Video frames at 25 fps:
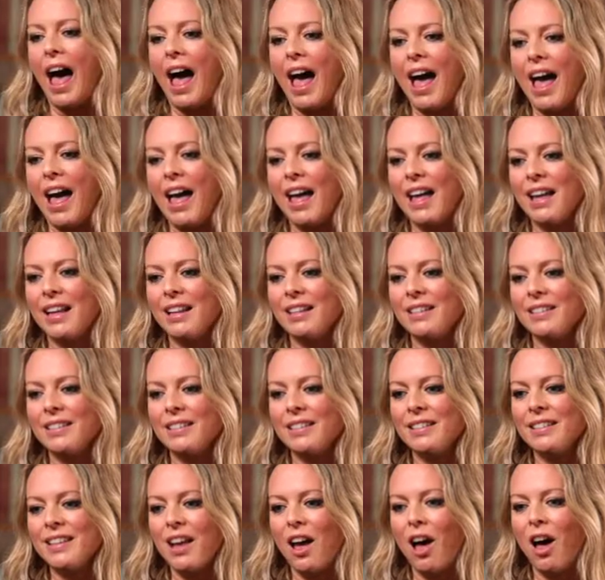
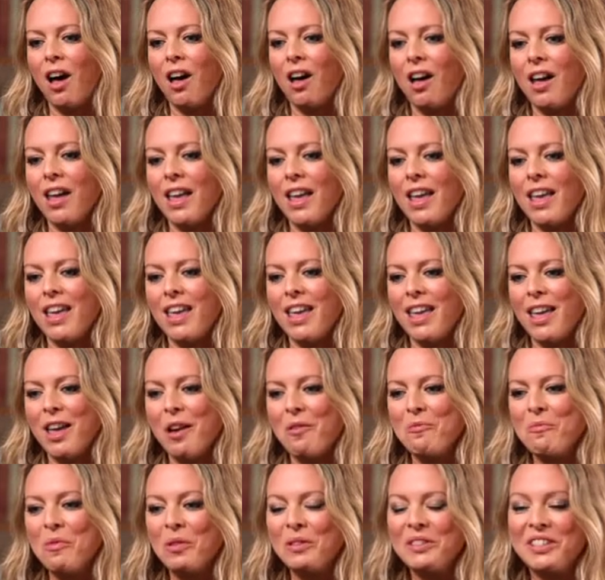And I
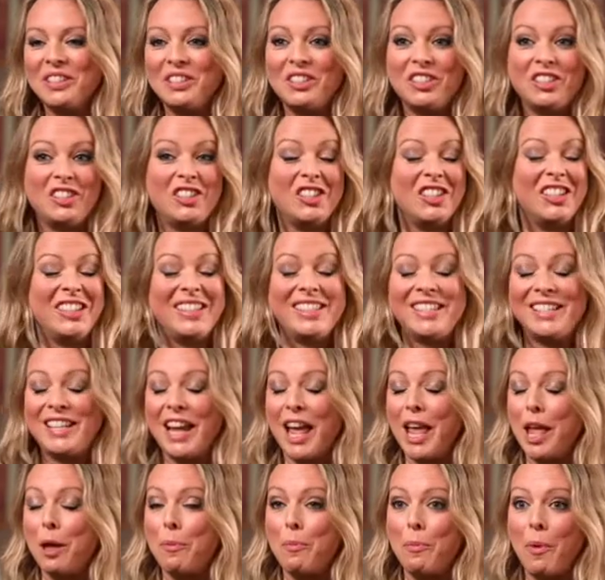wanted to just
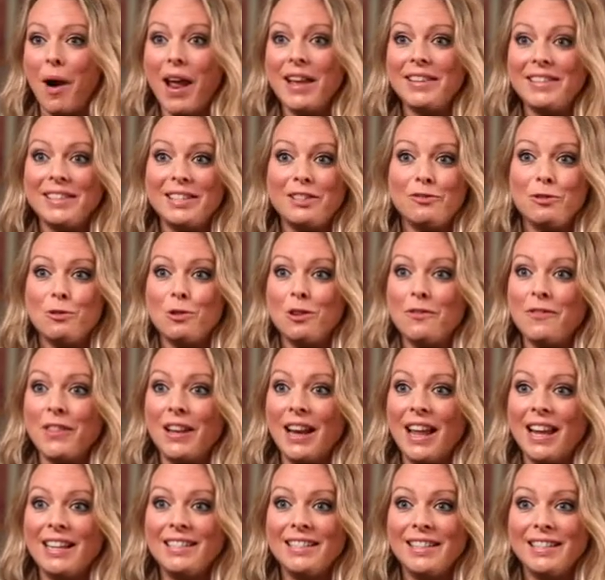stay abreast of all of the
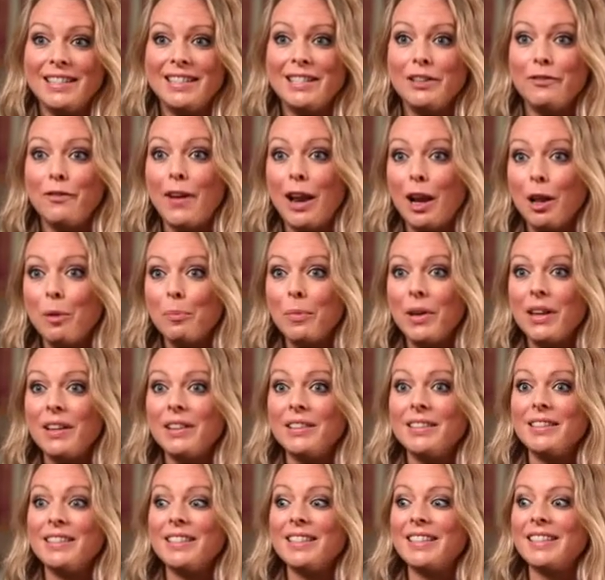latest
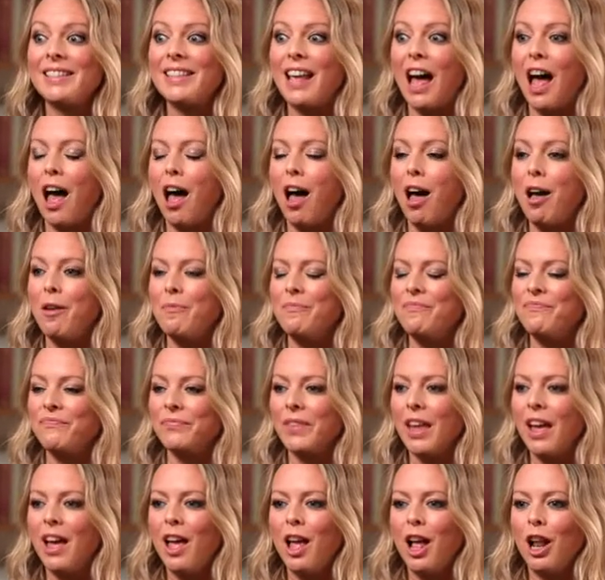developments,
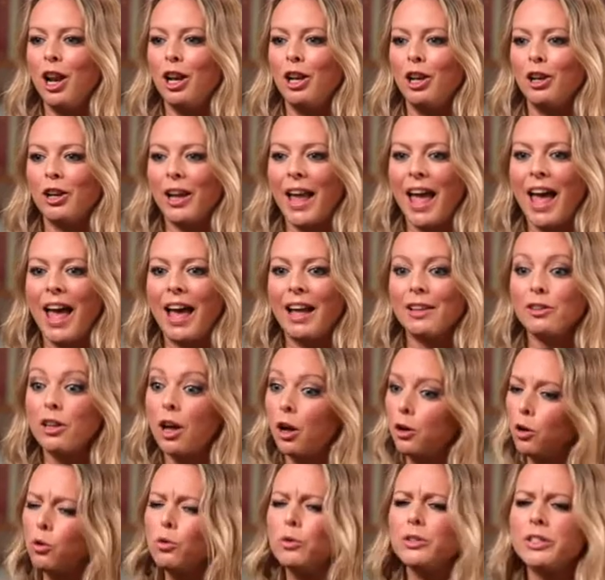look
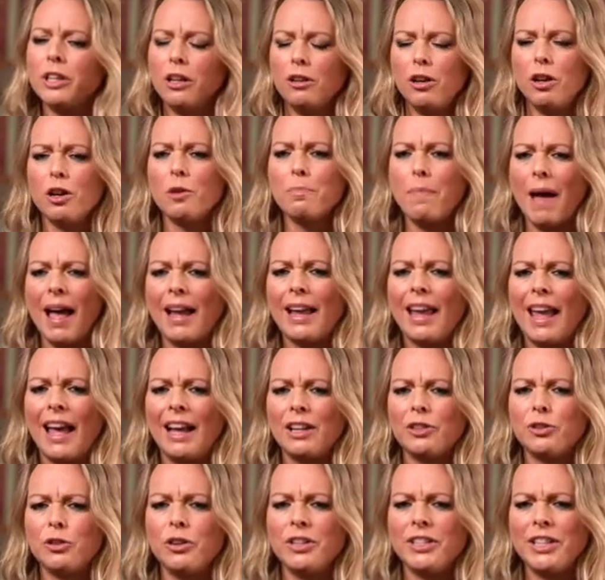back
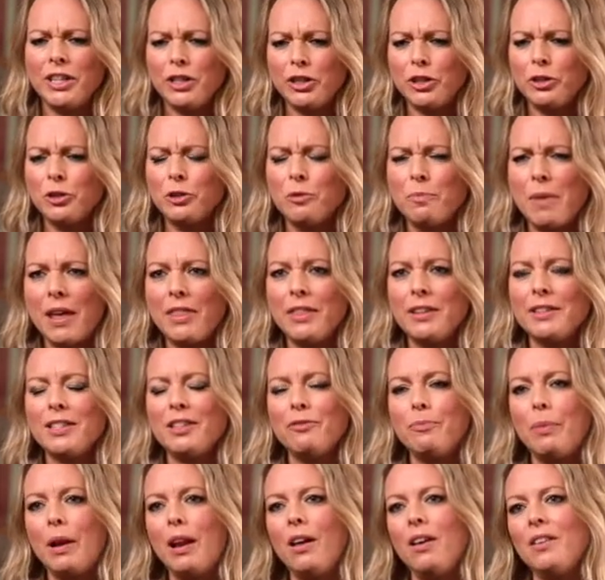at traditional methods
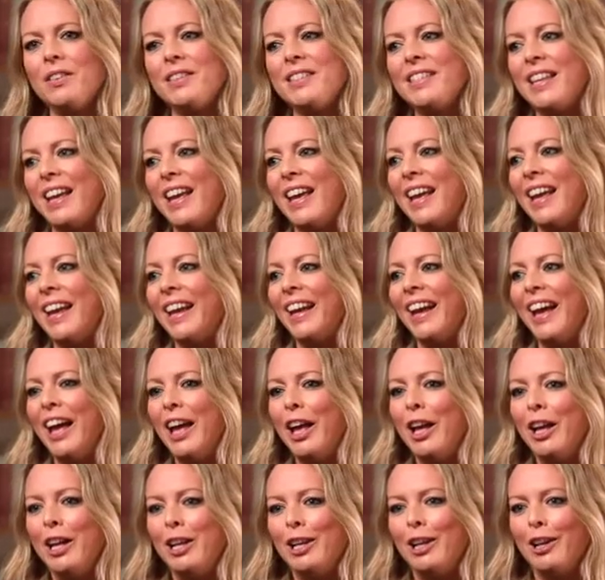of planting,
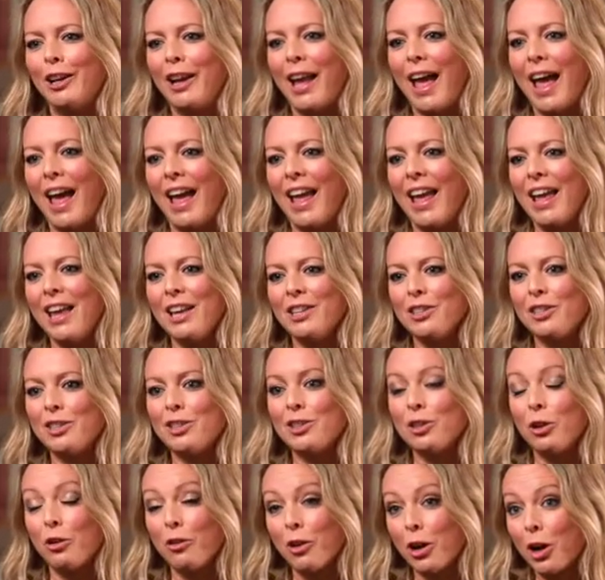look at
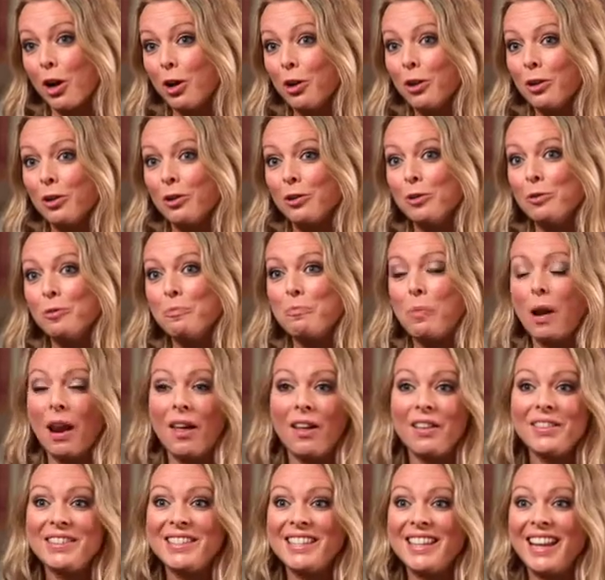historical
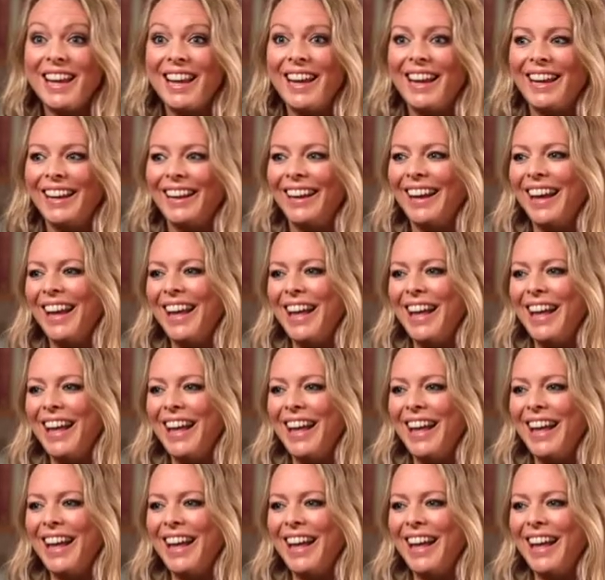planting,